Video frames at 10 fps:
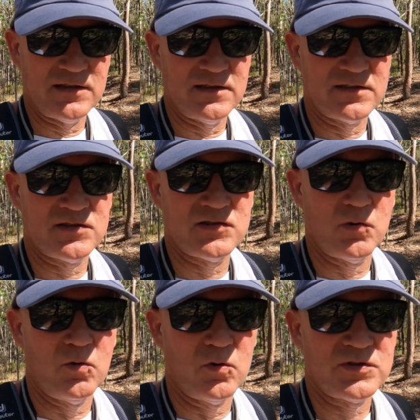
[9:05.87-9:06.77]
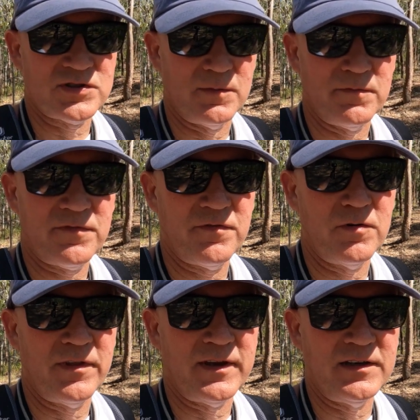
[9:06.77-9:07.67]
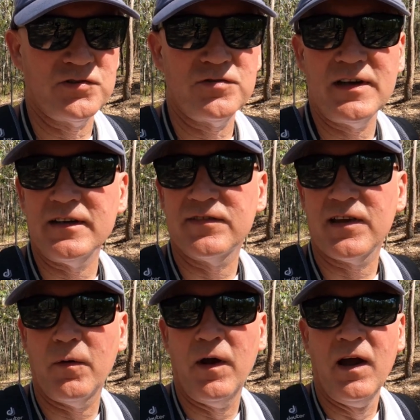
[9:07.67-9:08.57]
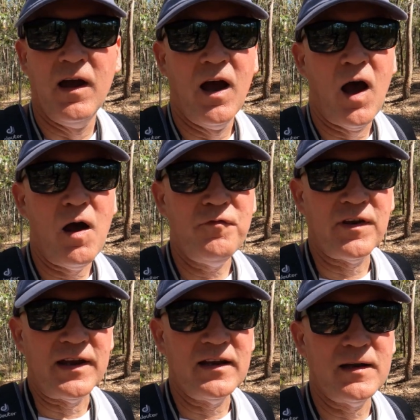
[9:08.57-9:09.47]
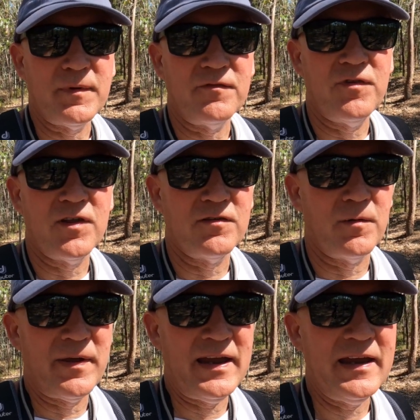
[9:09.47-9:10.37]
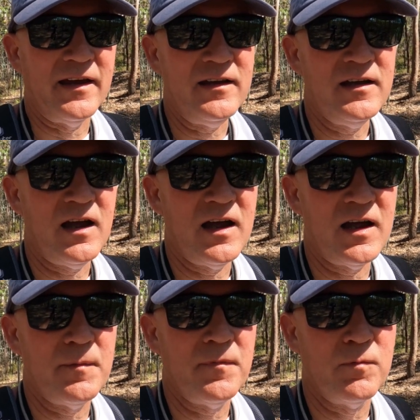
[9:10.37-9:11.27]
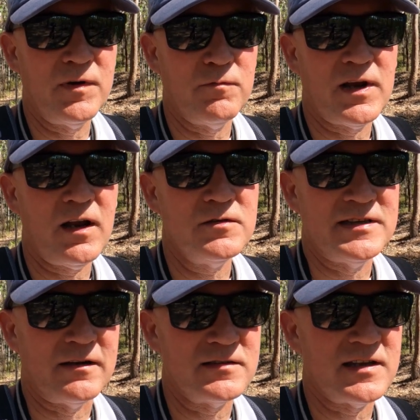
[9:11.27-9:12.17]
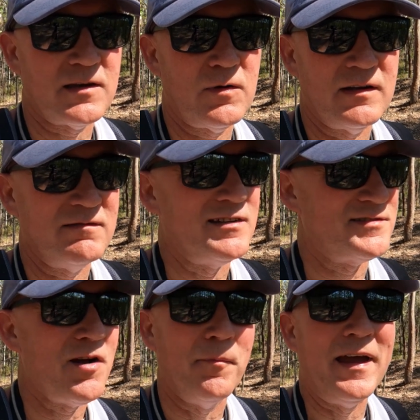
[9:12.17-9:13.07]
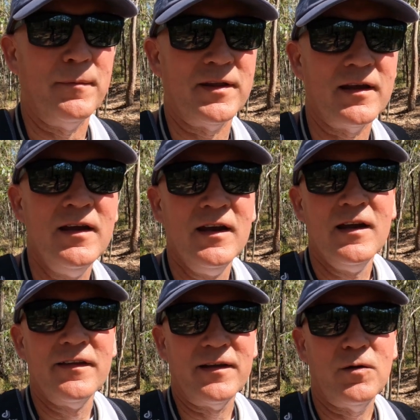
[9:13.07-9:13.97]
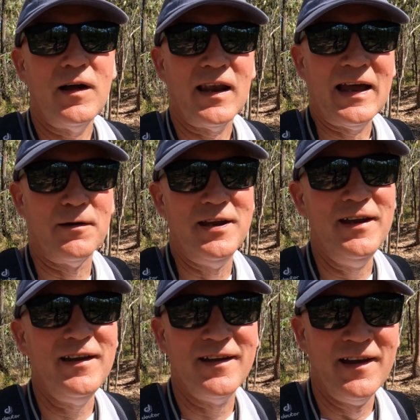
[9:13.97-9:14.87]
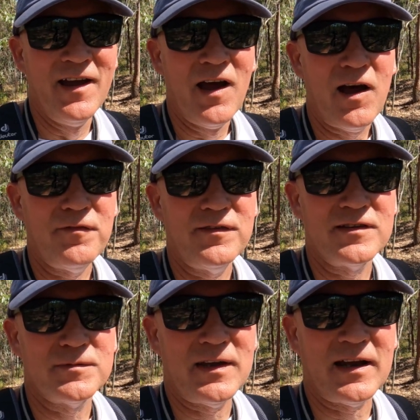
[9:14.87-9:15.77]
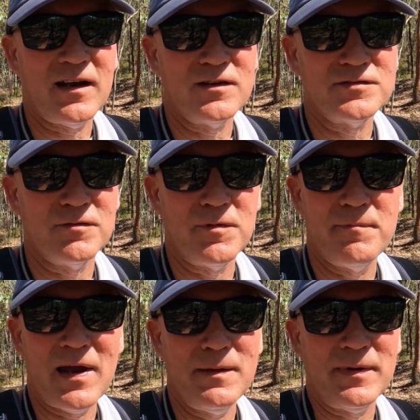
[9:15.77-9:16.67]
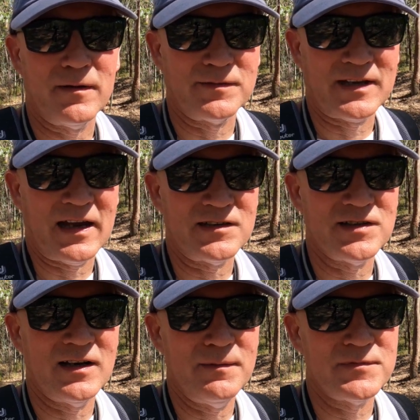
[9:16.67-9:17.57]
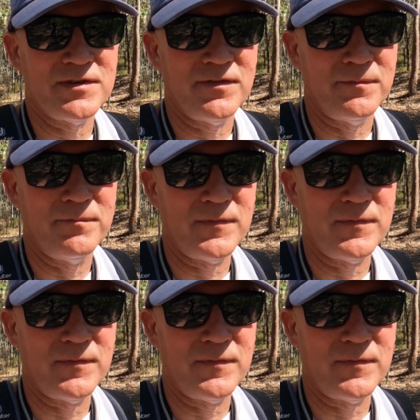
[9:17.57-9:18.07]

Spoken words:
she just saw some through the trees. So hopefully a little bit further up here, we're close now because they're stopped now, but they're quite loud. Hopefully as we get closer up we may be able to catch a glimpse of them,